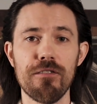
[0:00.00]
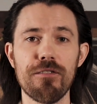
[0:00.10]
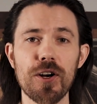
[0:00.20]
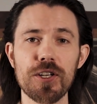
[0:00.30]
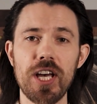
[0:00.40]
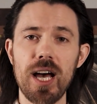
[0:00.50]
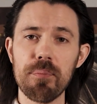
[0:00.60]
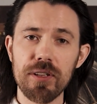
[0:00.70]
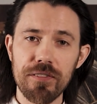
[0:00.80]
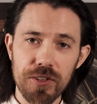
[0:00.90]
For
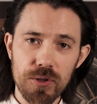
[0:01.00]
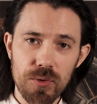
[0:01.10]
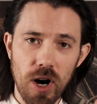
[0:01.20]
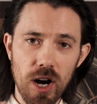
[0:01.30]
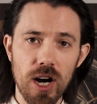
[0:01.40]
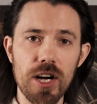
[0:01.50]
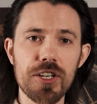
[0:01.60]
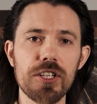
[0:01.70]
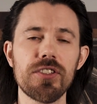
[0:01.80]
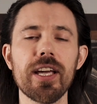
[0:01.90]
example, if you are
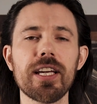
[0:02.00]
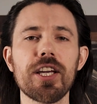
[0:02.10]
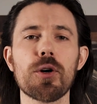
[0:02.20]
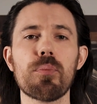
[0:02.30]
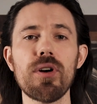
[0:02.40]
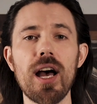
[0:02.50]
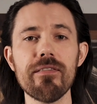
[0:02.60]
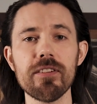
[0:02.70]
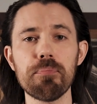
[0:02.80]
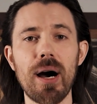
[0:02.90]
undertaking your
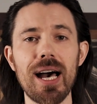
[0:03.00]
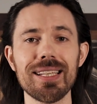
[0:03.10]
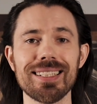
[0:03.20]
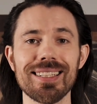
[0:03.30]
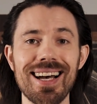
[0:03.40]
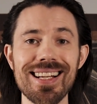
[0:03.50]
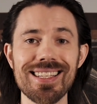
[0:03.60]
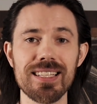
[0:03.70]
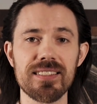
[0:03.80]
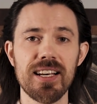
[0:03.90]
private pilot
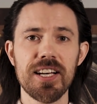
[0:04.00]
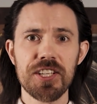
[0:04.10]
license,